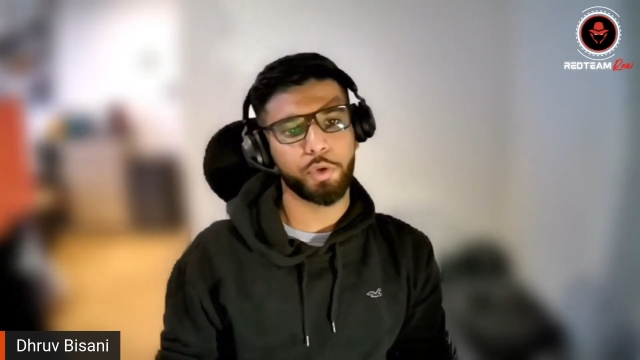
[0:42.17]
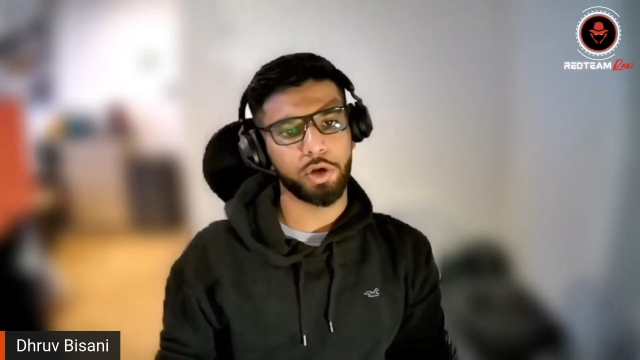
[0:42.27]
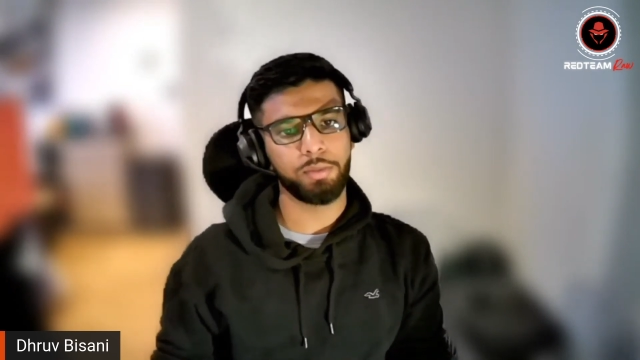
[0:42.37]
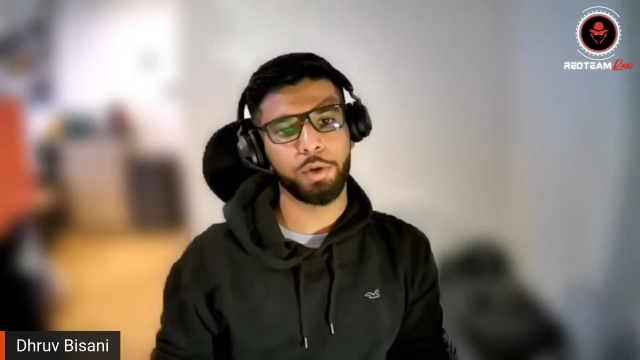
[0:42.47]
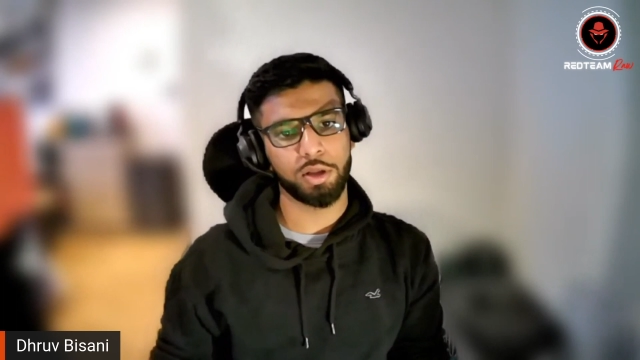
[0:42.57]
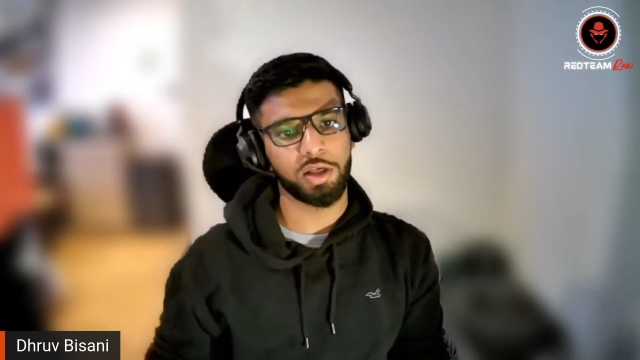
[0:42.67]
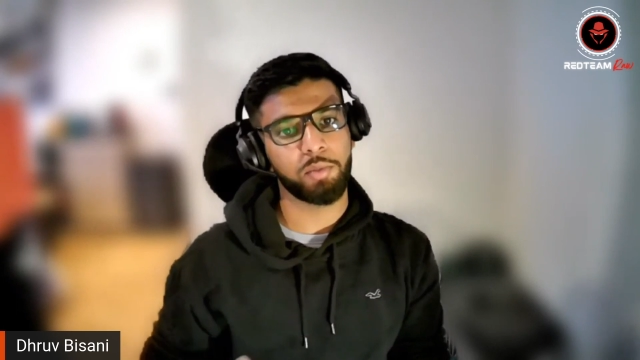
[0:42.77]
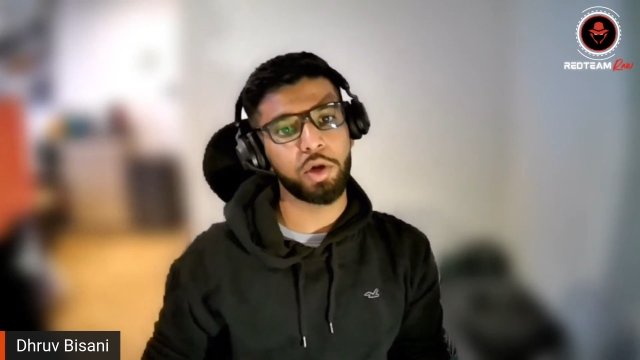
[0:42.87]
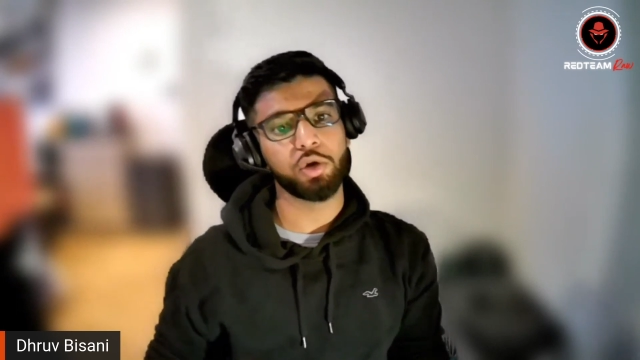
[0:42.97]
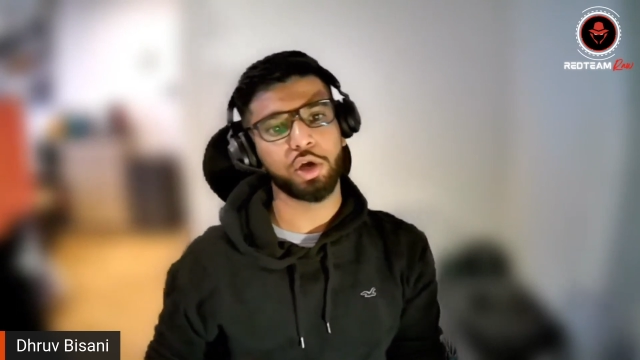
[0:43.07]
purely because
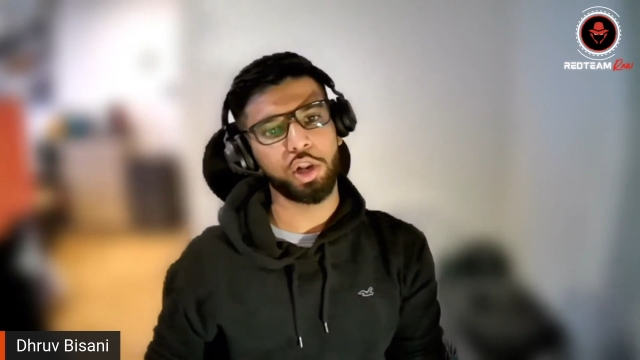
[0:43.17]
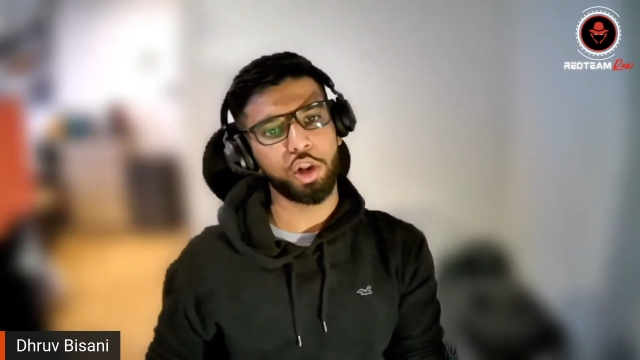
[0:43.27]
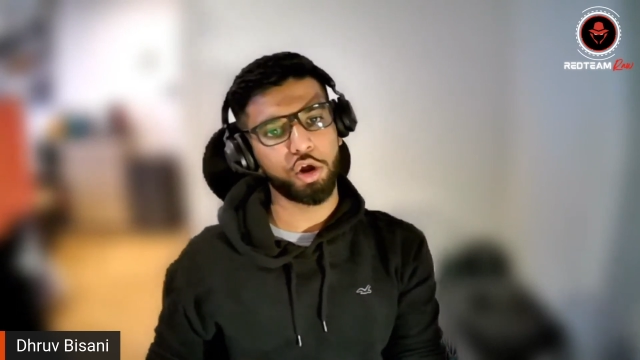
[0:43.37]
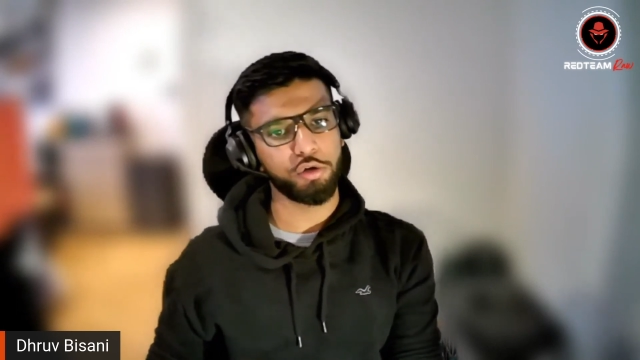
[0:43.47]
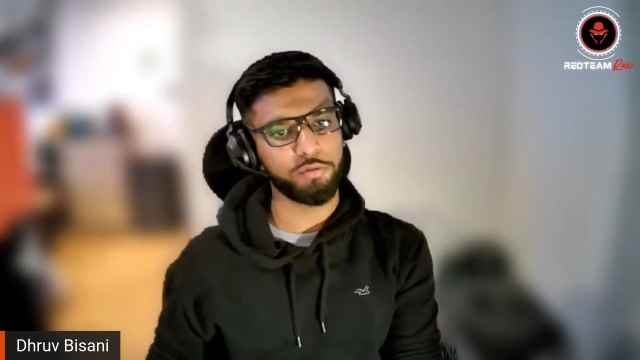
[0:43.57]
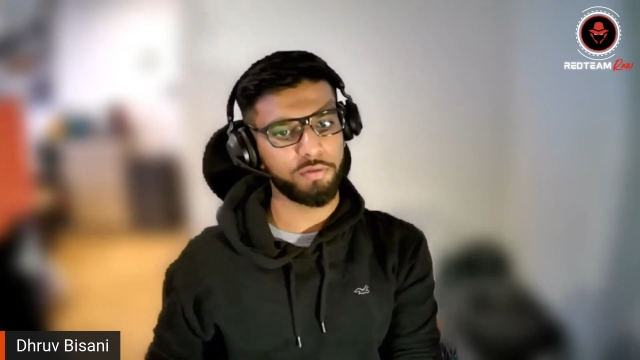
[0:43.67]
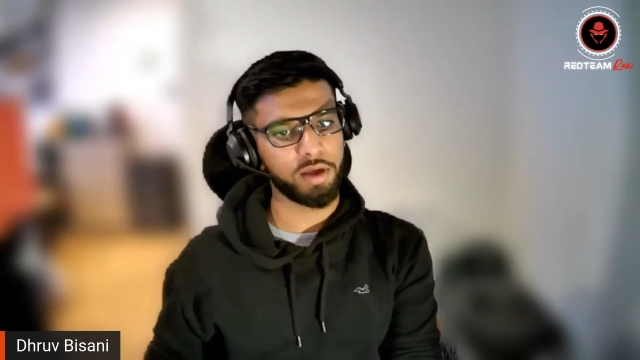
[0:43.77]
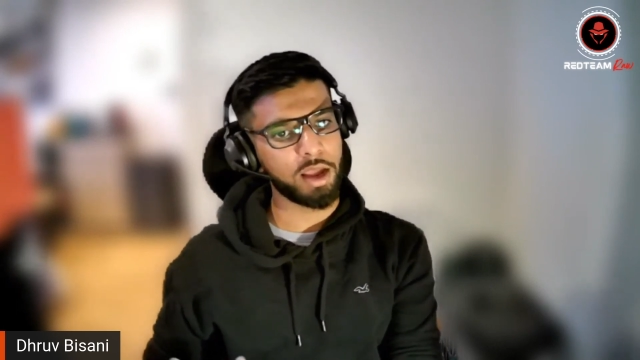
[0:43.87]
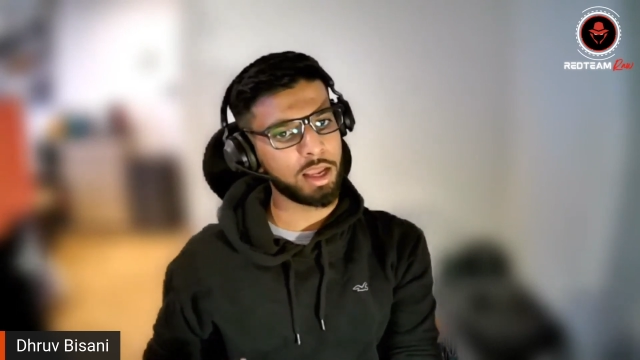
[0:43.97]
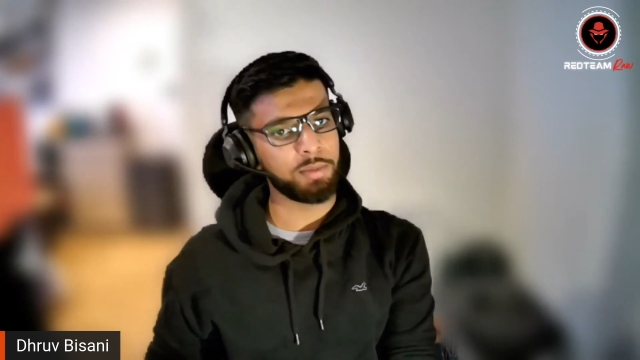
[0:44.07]
I've been doing a lot of
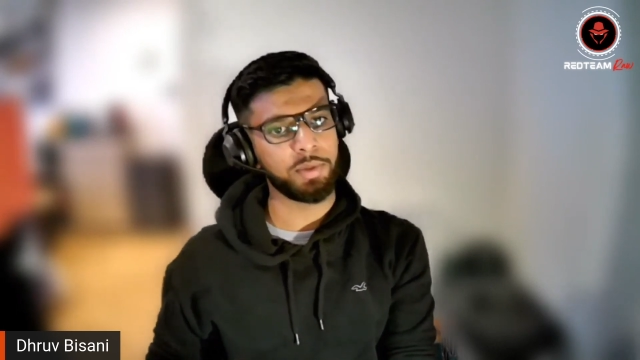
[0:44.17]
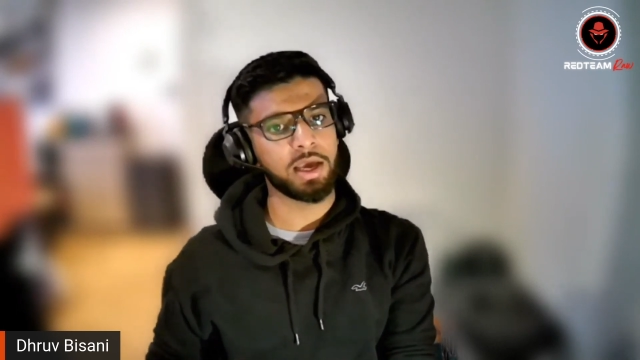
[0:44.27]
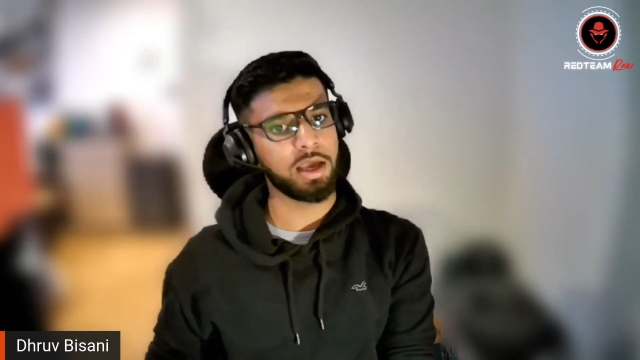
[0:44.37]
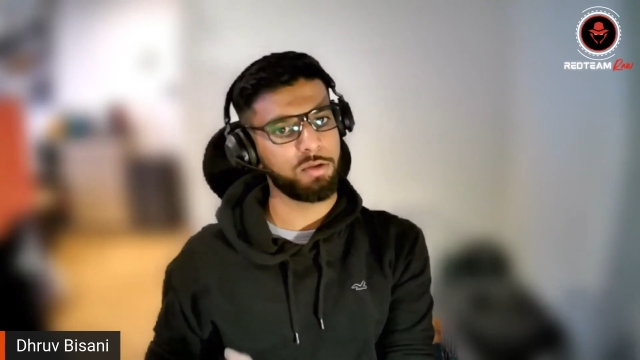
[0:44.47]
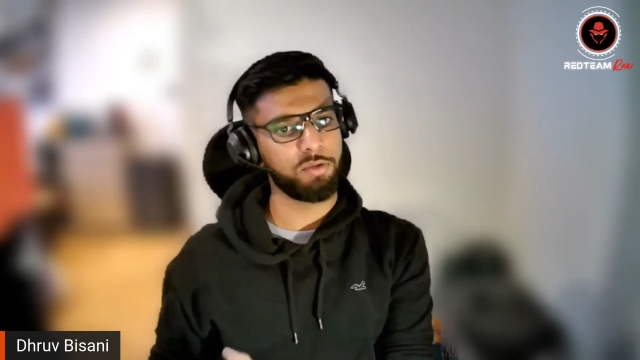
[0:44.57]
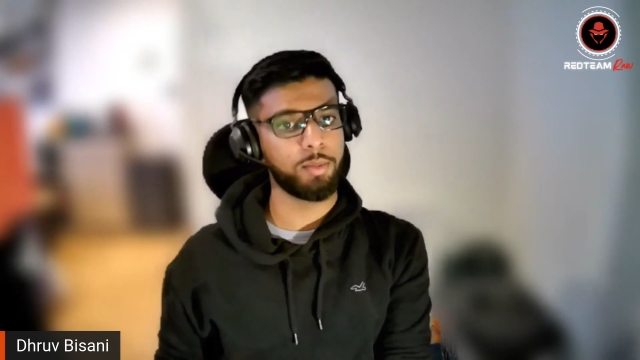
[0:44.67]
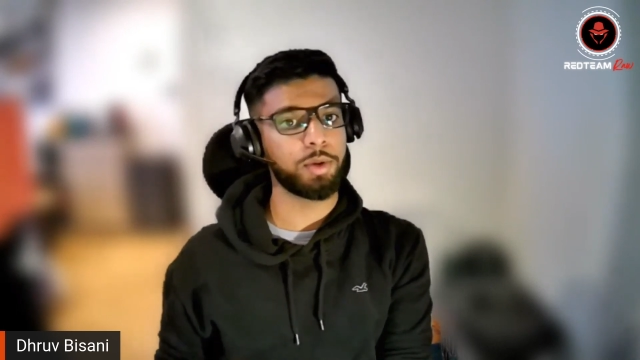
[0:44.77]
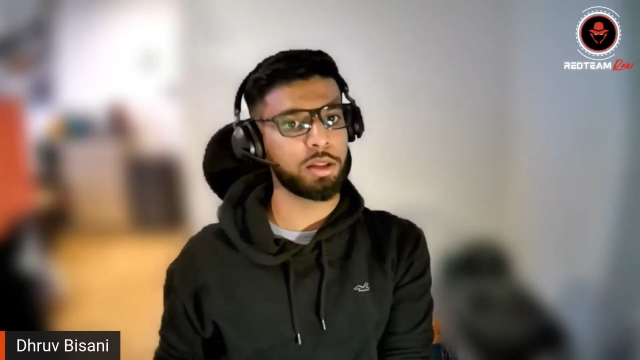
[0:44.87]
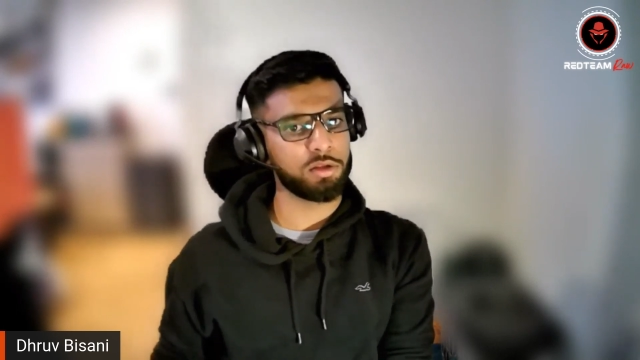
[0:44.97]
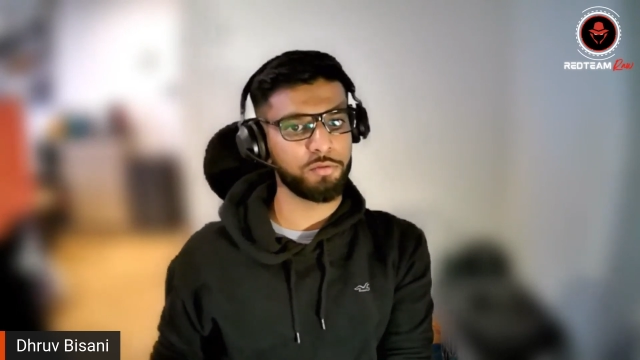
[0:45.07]
API and
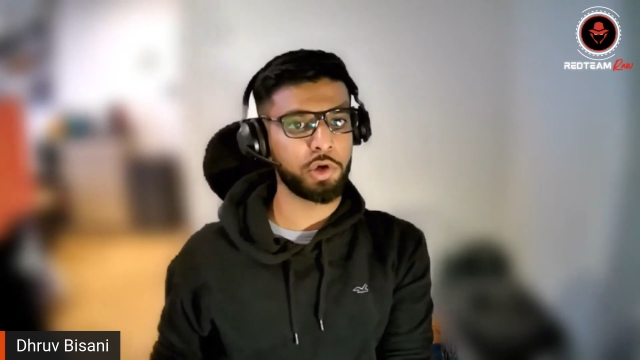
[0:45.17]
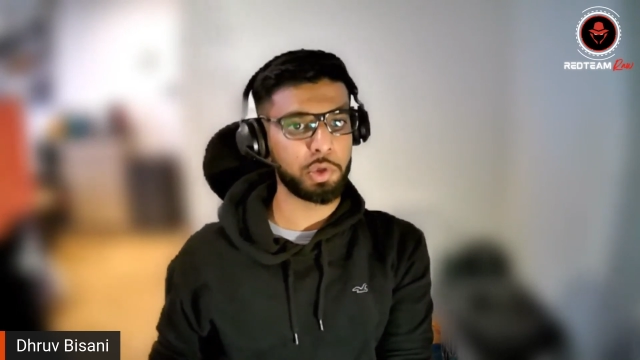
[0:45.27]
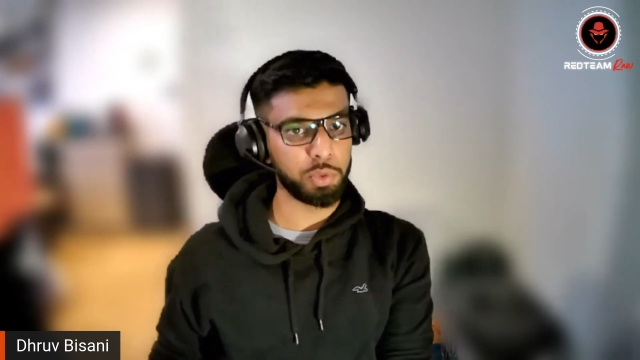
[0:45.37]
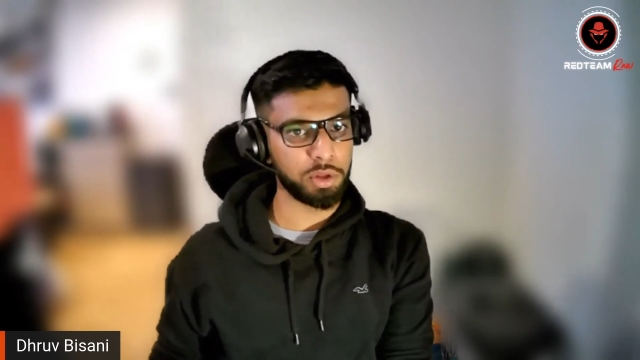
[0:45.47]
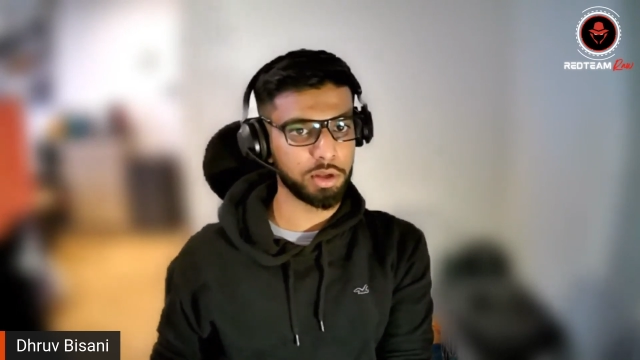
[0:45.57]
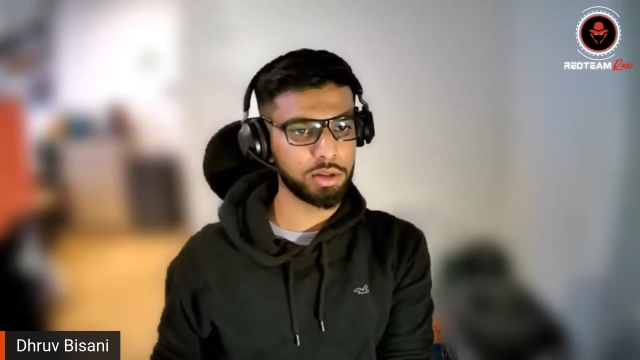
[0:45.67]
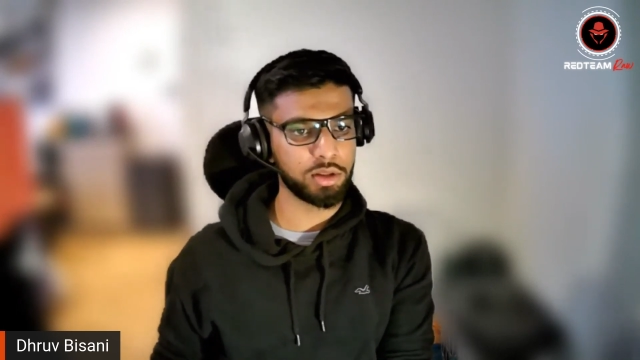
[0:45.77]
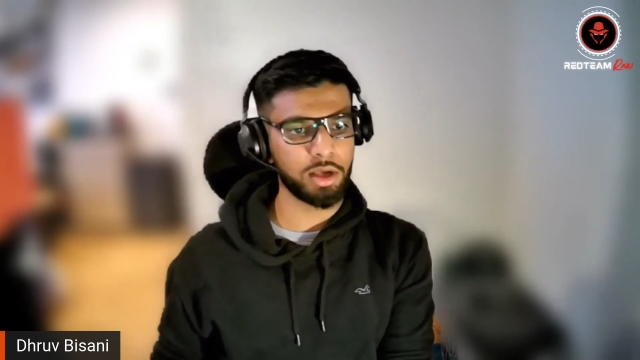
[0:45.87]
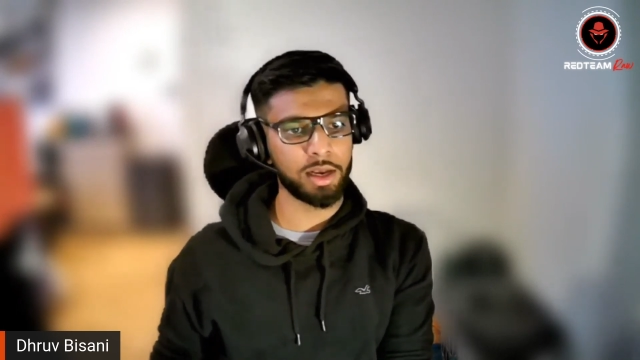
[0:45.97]
web testing for 2 years,